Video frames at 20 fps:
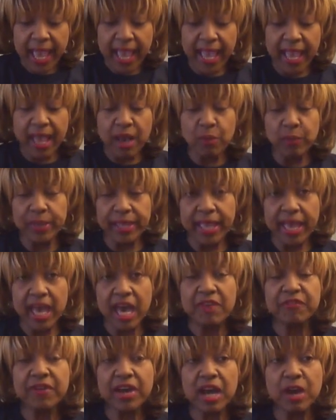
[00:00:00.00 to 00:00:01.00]
and we
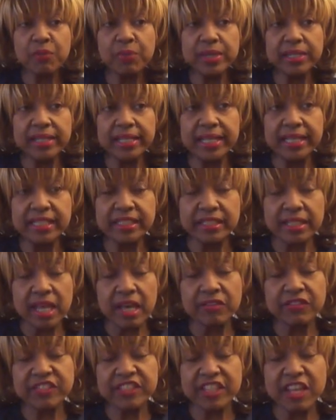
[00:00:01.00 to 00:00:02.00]
have a release
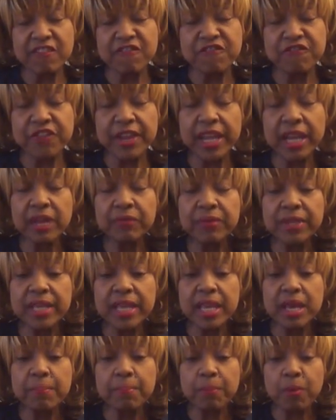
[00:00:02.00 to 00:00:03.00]
of some
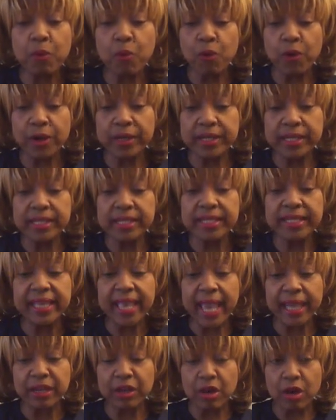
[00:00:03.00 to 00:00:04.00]
very important
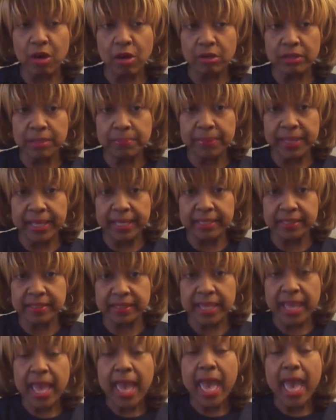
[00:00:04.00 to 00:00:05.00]

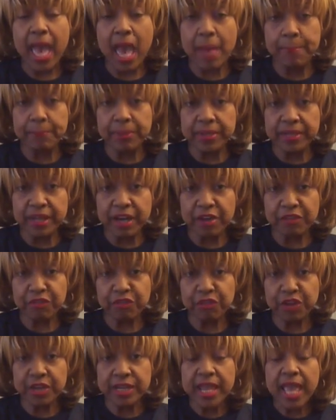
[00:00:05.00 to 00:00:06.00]
catecholamines.
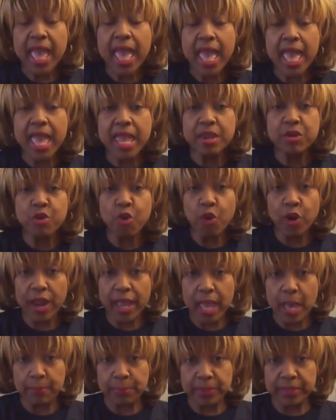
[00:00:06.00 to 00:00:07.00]
Epinephrine and
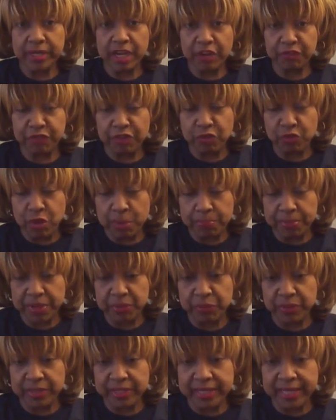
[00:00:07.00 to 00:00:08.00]
norepinephrine will
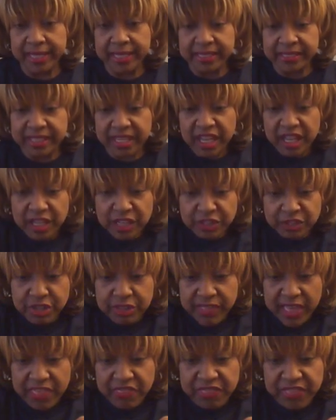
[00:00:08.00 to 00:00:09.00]
be released
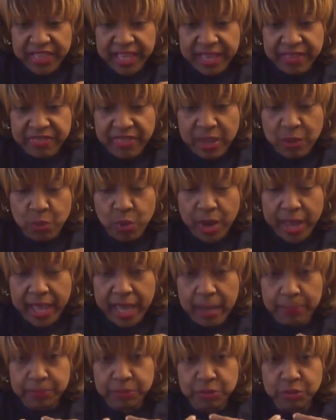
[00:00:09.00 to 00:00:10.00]
so that they will
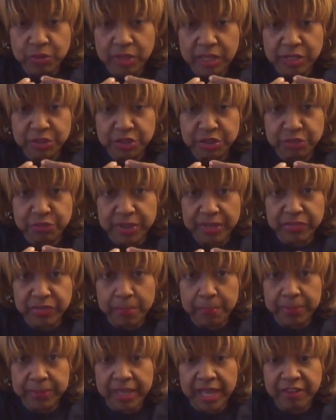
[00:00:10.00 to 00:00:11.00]
help to constrict
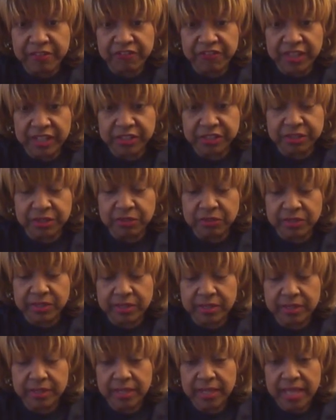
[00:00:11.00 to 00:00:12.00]
the blood
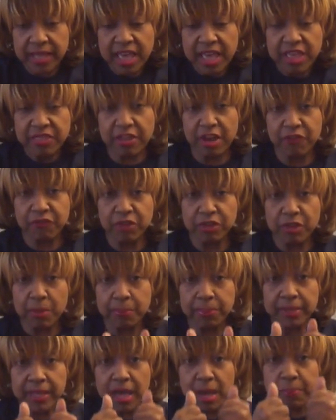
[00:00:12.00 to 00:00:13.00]
vessels. Therefore, the
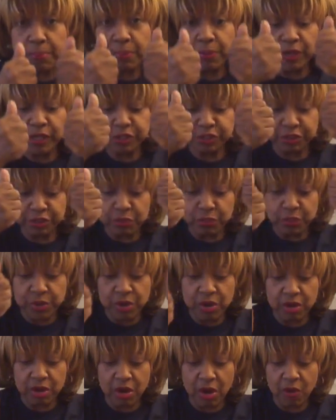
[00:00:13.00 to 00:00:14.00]
blood pressure
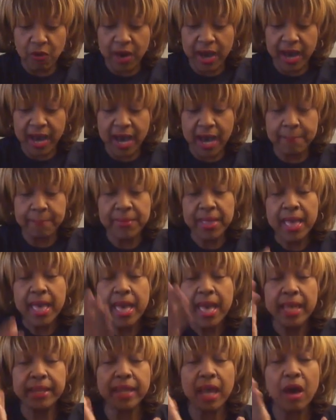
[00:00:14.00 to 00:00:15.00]
will go up.
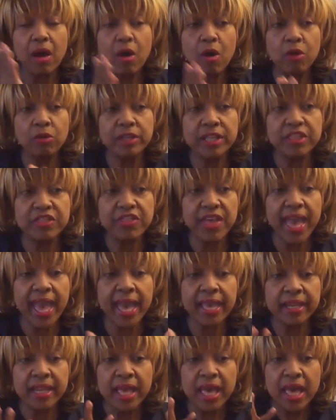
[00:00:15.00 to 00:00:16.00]
And not only
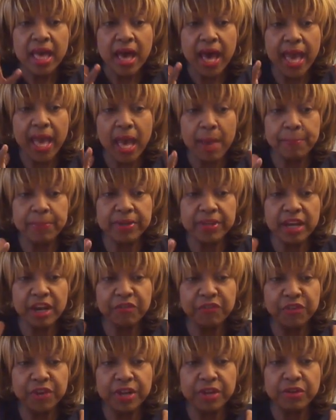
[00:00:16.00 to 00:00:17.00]
that,
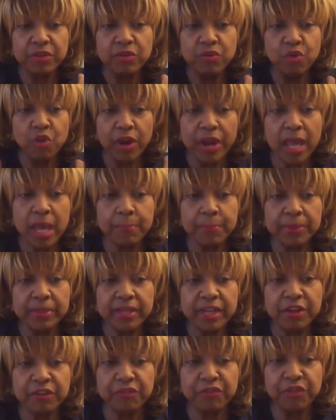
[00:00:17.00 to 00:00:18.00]
epinephrine,
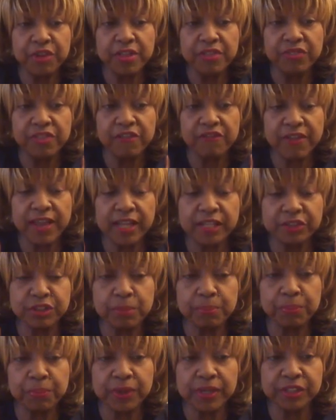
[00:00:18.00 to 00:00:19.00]
norepinephrine, the
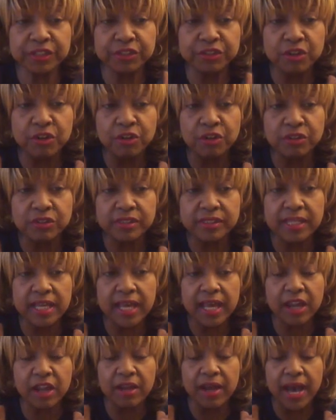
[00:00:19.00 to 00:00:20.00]
vasopressors,
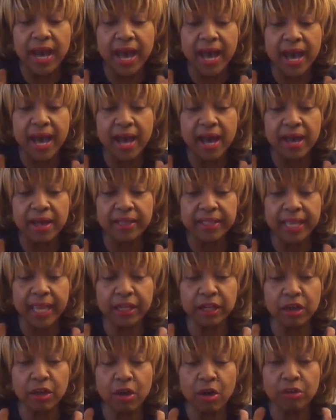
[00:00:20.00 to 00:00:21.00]
the
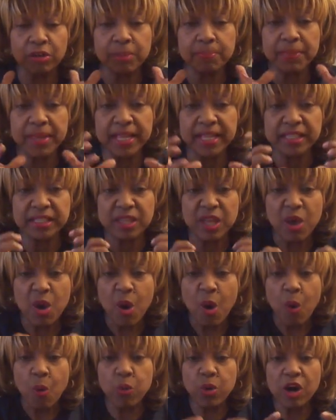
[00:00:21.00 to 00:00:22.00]
catecholamines
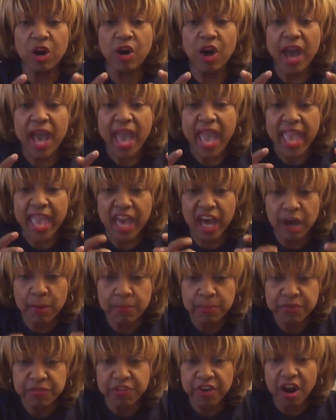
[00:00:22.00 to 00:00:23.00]
will
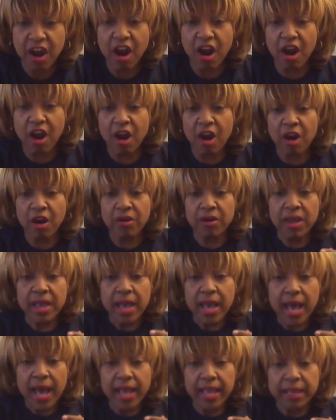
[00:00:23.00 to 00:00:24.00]
help the heart
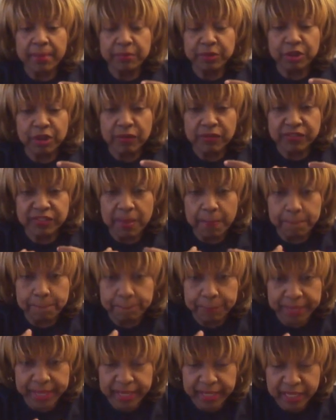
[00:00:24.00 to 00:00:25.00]
in terms
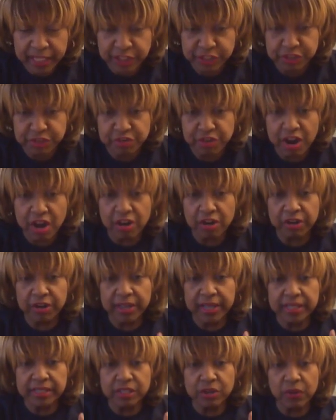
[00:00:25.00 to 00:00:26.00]
of beating stronger.
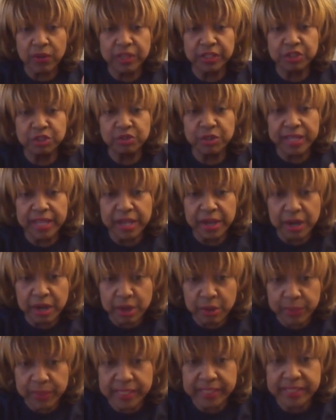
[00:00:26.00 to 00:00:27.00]
It's going to
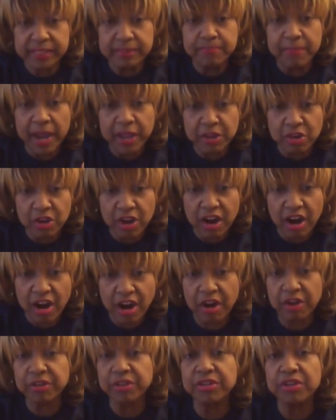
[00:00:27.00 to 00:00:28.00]
increase
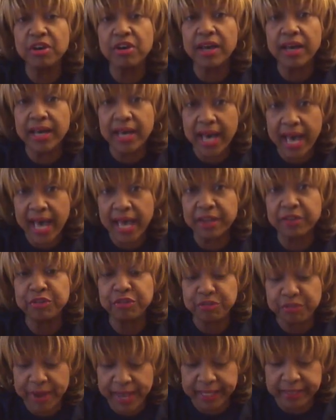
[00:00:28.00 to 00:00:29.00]
myocardial
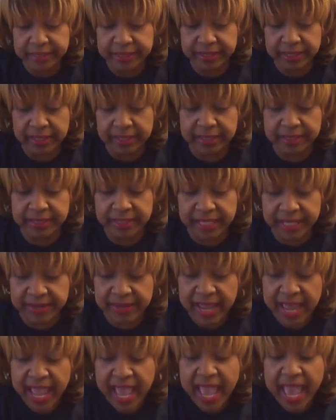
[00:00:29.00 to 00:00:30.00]

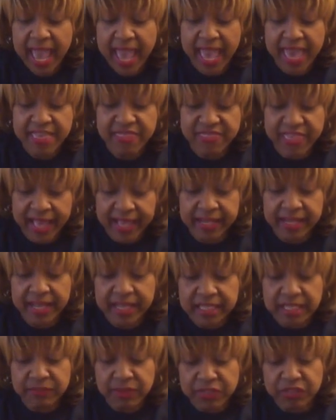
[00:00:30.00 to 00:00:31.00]
contractility. And that
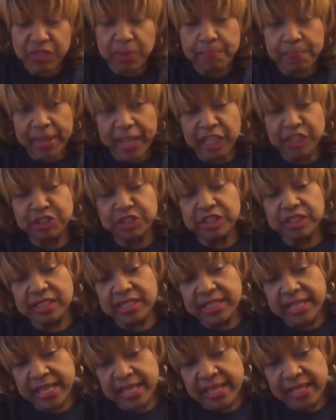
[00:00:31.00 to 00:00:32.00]
is what the
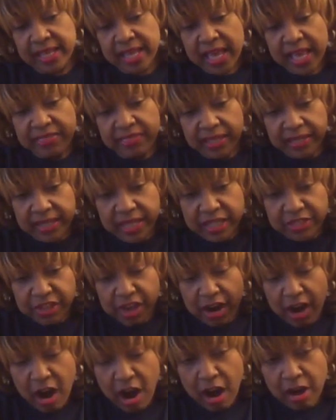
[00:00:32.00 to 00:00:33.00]
patients need. They need
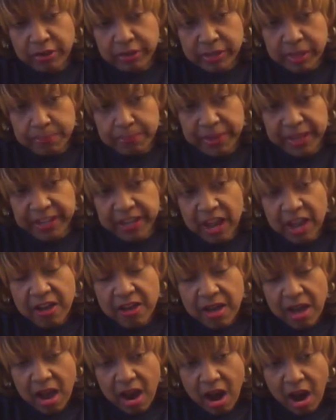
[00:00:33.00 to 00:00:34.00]
the heart to beat
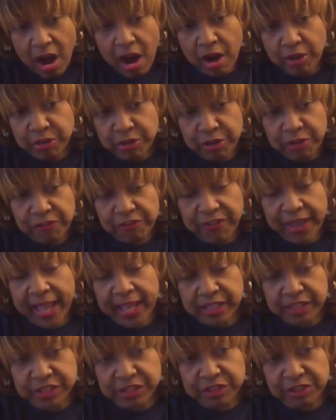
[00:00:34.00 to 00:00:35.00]
harder,
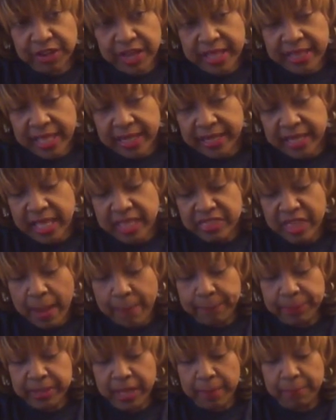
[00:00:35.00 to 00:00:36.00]
faster, and they need
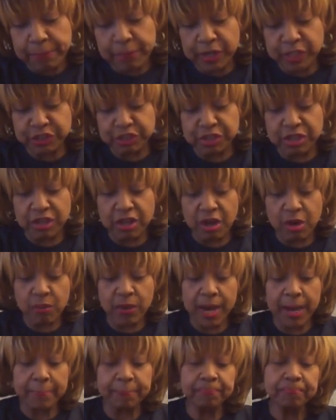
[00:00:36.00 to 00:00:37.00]
that blood pressure to
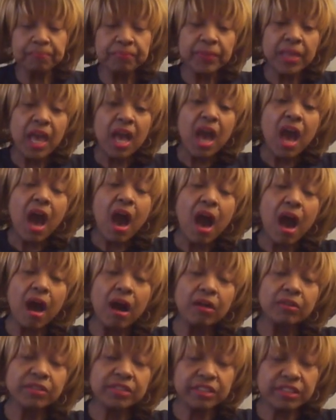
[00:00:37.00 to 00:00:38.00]
go up.
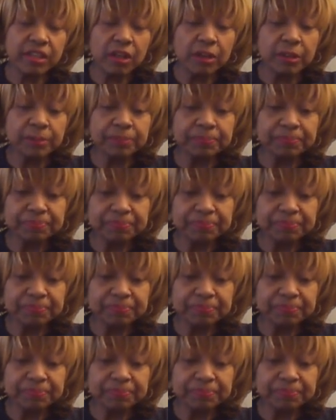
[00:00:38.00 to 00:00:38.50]
Also,